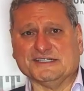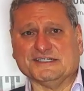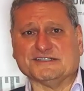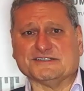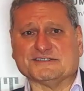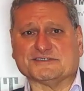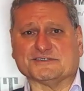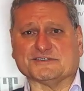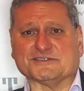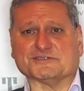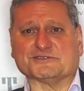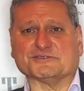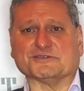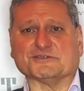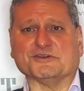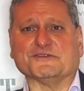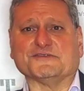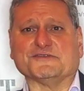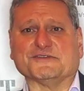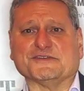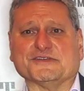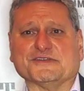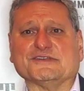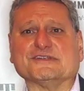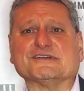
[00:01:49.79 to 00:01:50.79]
So
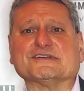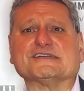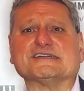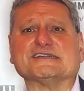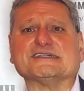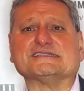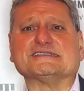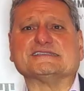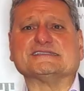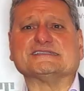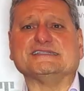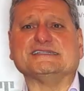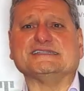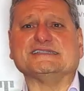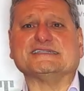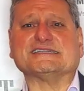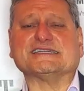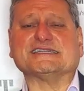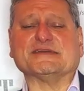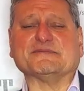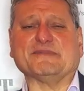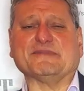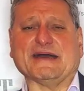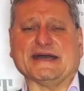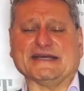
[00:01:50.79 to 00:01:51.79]
if you look at the
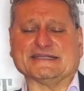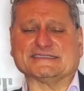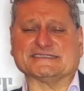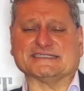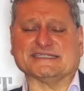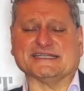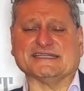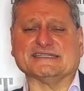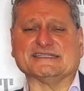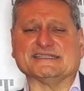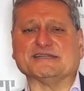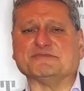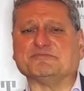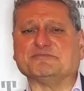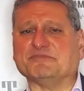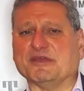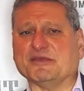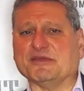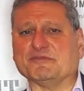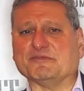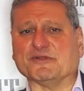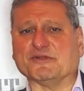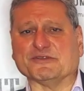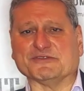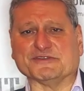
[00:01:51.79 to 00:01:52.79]
capacity that
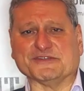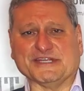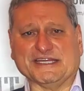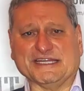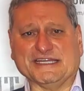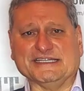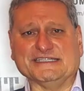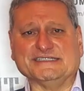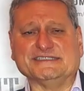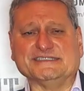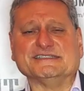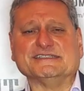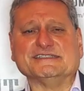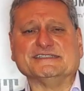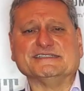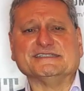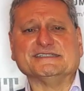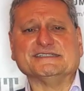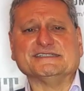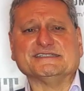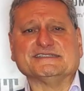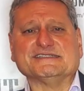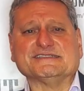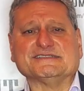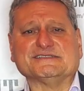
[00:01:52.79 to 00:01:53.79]
people need
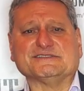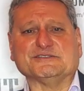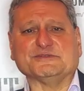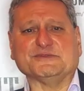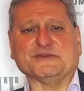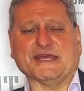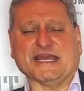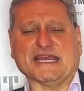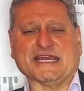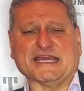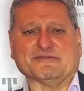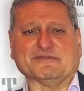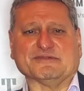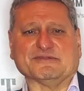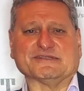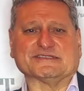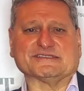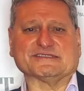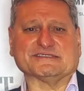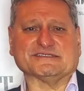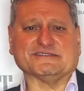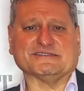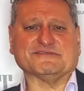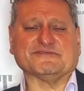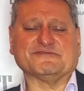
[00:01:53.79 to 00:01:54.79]
to be able
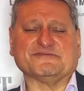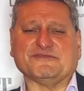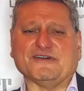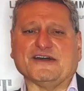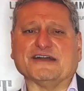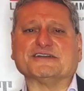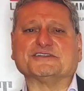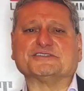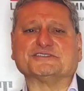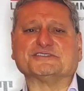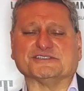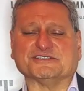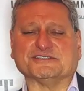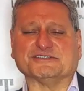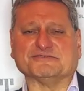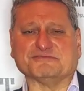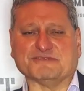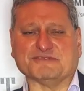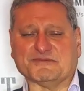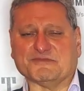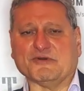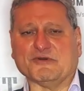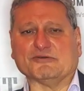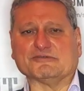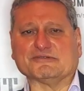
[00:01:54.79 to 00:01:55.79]
to function
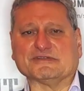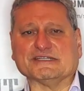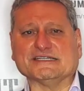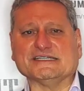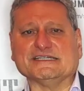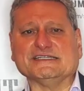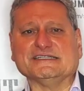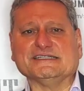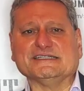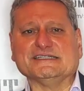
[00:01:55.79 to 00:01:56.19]
remotely,